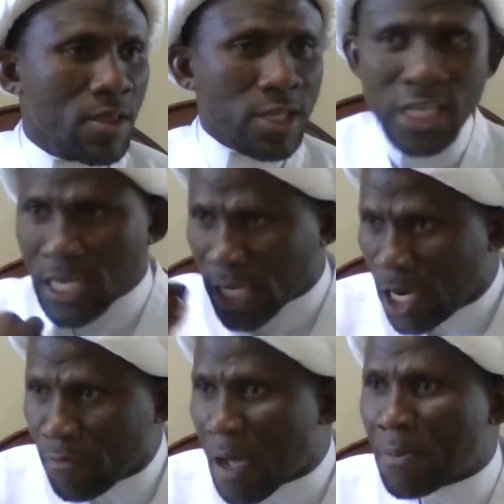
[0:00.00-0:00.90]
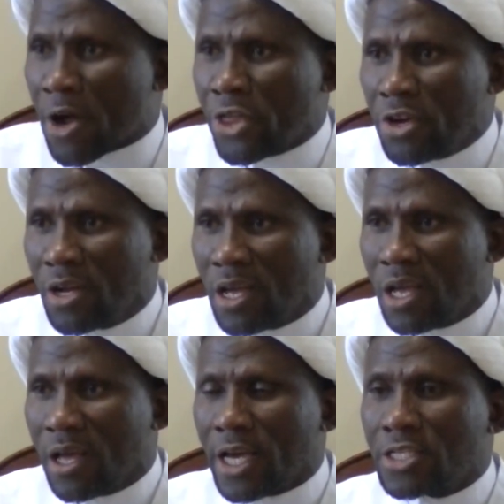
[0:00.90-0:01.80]
He said, the killer of my brother
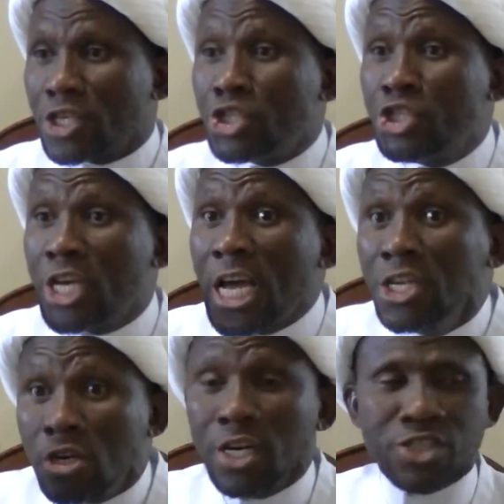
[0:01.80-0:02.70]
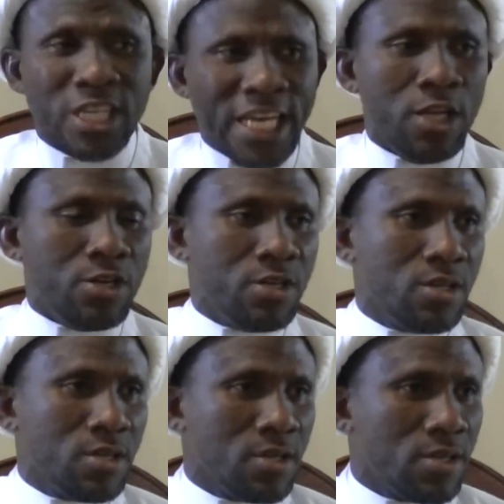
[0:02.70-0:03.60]
is a generous killer.
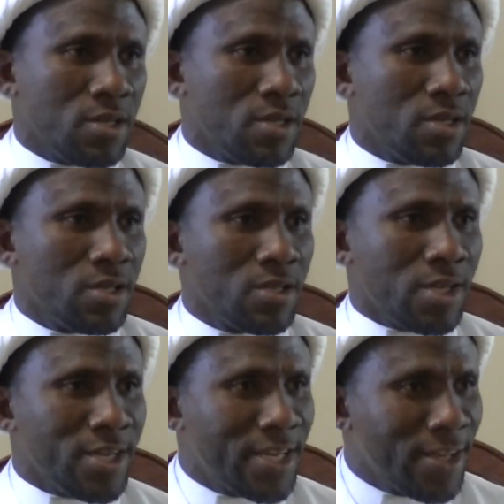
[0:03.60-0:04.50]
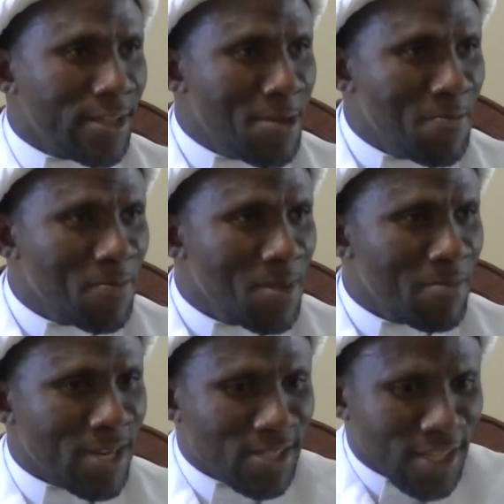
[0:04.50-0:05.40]
That he killed him
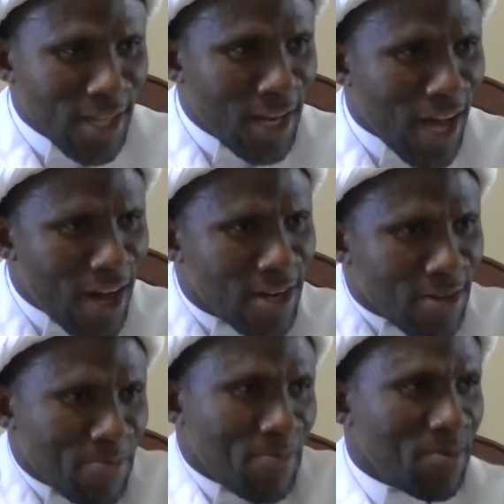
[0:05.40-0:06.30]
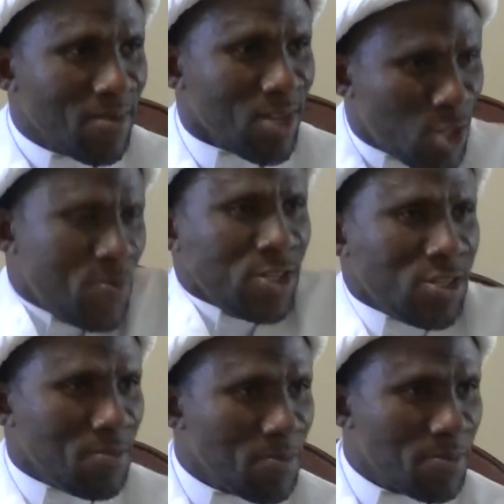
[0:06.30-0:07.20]
but still honor, respect
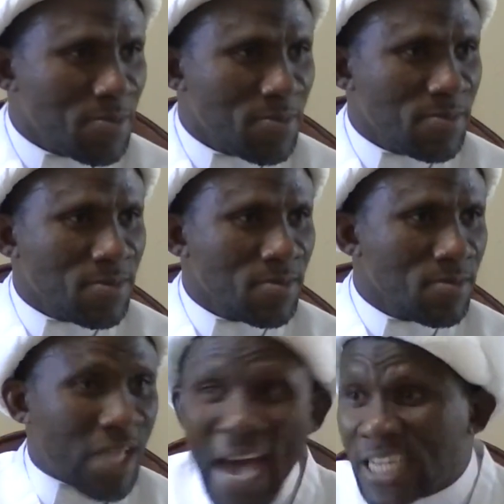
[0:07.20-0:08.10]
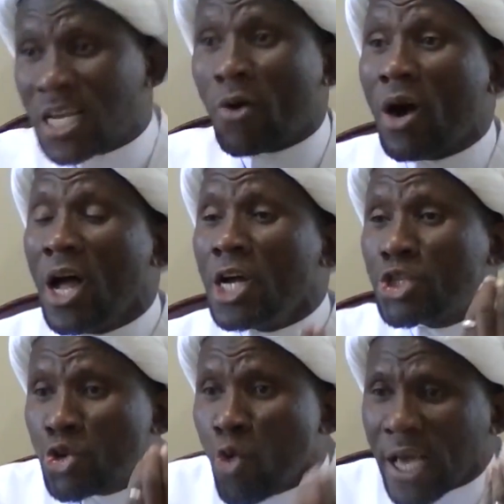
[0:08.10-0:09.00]
him. That is our
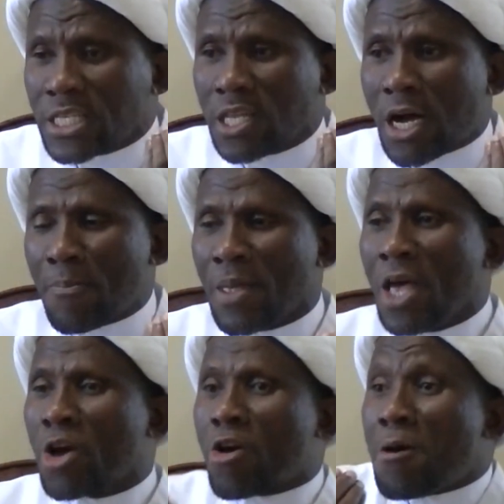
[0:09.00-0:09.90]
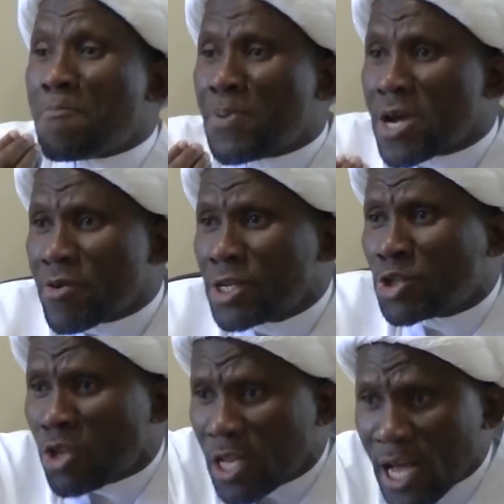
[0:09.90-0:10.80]
true Islam, comparing
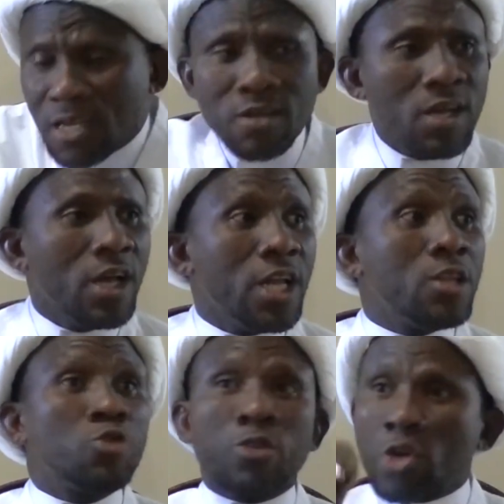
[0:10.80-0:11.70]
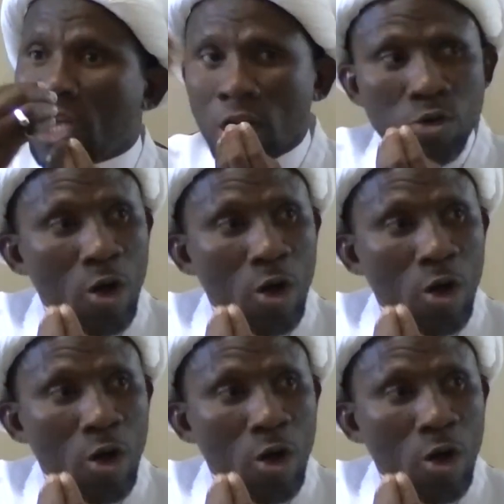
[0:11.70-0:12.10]
to the non, the, to, to,